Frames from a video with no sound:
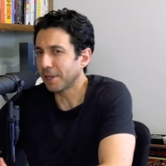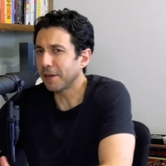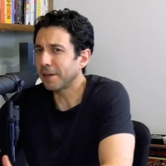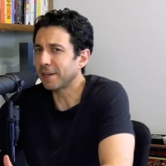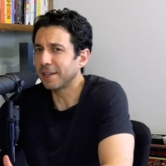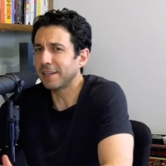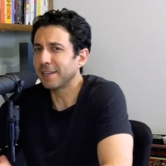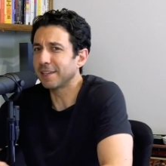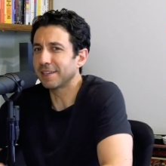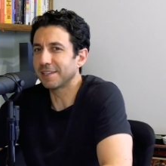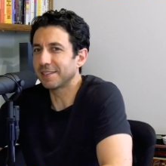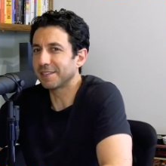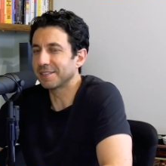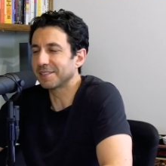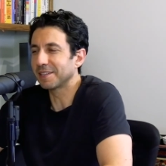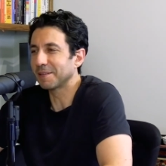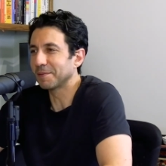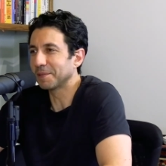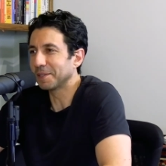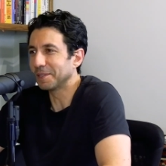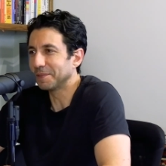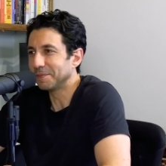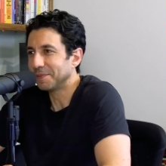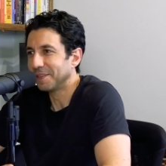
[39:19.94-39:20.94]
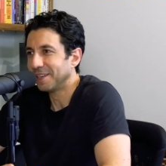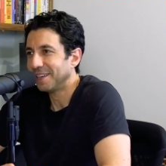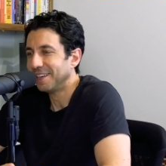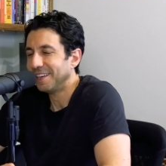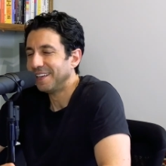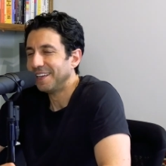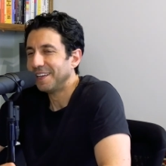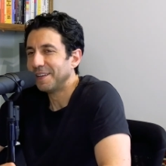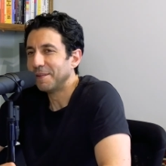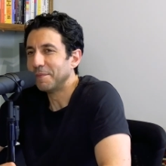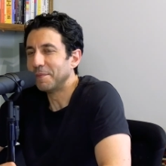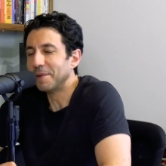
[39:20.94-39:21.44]
Oh yeah, he hit it a long time ago.
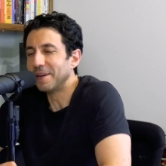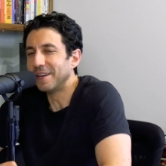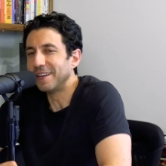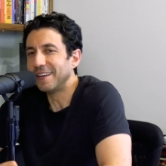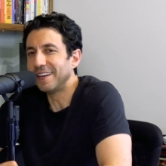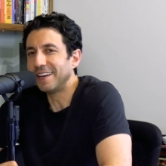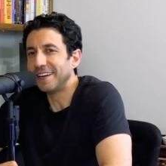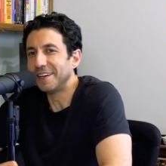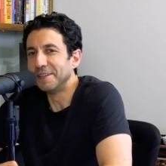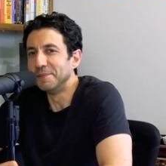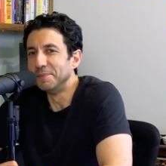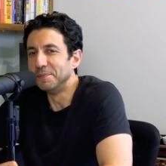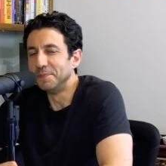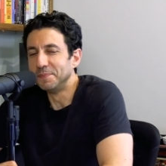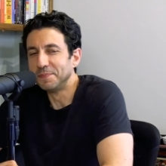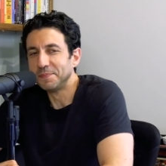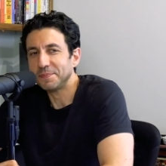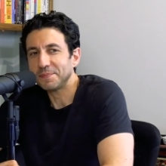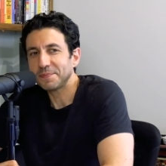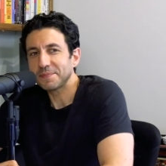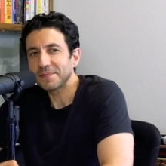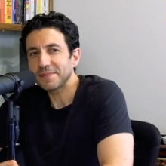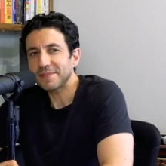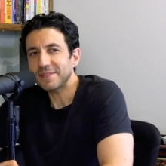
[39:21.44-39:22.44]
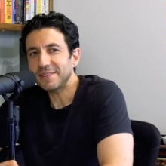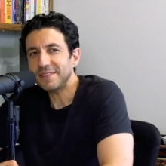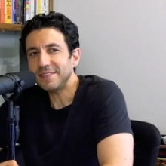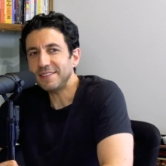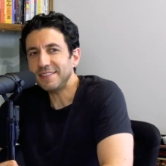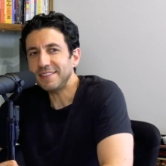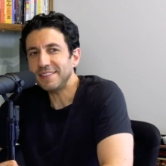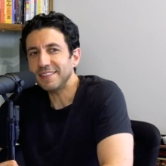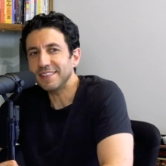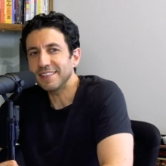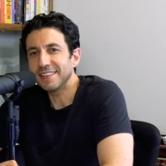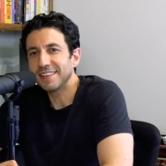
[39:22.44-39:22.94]
But
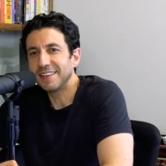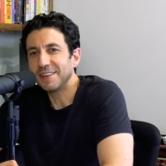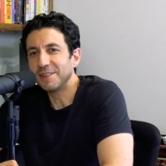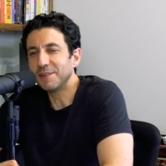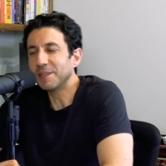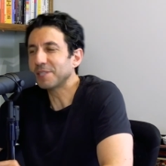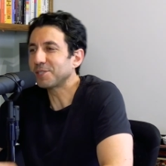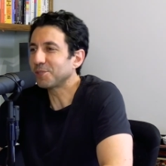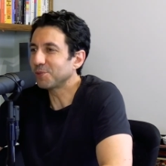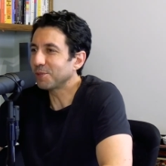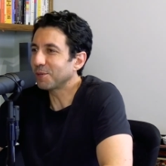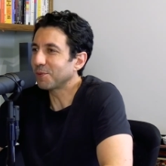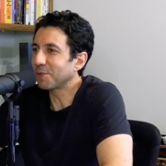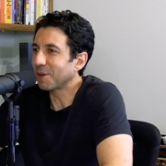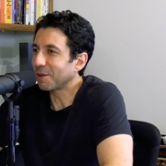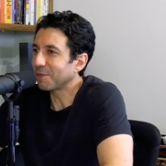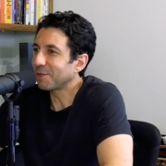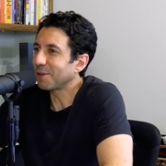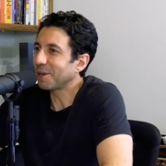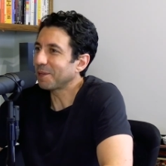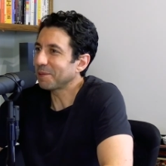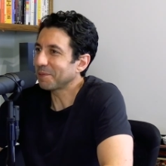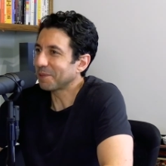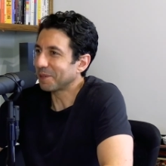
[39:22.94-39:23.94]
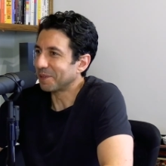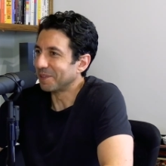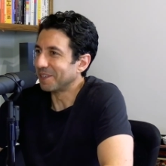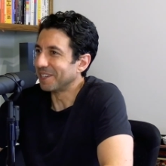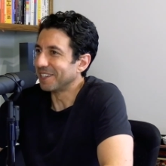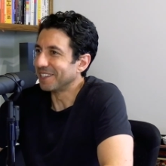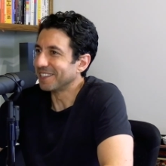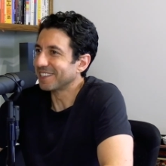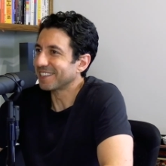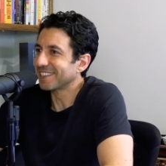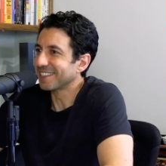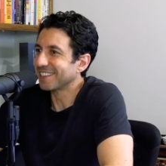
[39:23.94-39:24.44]
let's do a follower
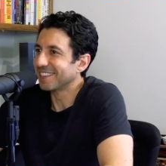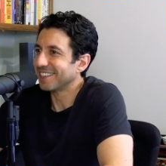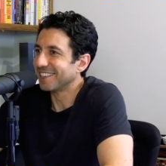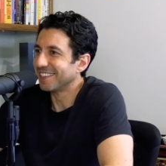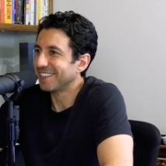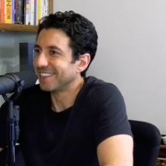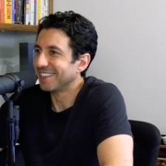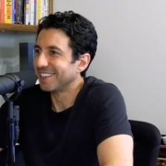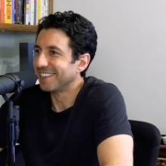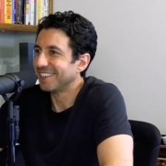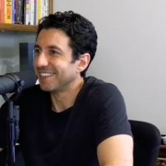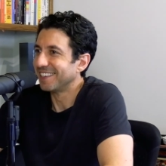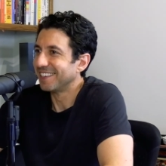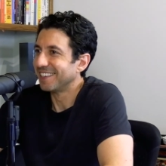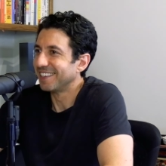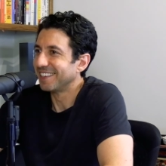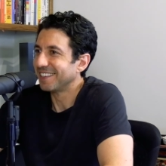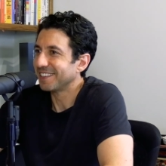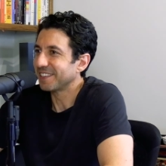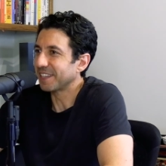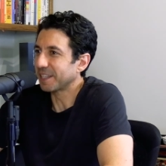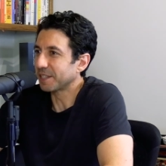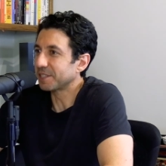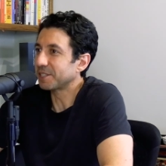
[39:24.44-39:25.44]
race. Like